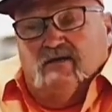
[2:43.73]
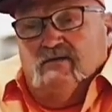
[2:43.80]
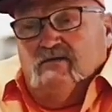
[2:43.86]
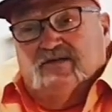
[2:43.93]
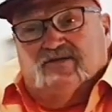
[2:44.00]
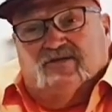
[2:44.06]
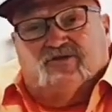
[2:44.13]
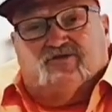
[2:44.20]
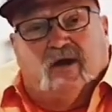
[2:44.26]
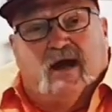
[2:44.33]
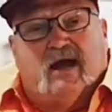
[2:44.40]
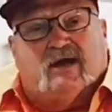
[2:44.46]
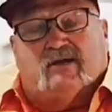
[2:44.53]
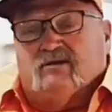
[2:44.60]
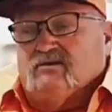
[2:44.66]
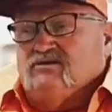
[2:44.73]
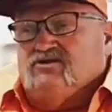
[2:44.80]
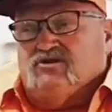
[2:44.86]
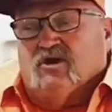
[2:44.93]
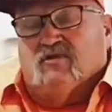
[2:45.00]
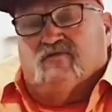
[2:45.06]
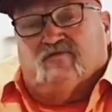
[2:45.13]
is the track
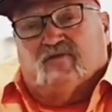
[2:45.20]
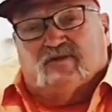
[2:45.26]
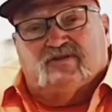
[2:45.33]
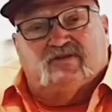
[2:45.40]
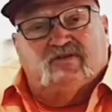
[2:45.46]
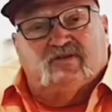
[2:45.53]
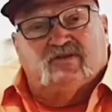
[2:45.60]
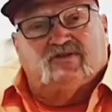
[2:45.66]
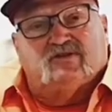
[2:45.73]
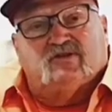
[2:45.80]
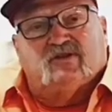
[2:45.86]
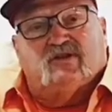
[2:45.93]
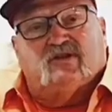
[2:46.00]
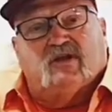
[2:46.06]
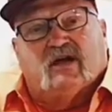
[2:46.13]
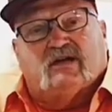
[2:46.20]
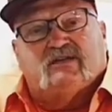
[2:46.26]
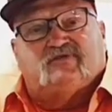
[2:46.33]
surface? Does it look like it's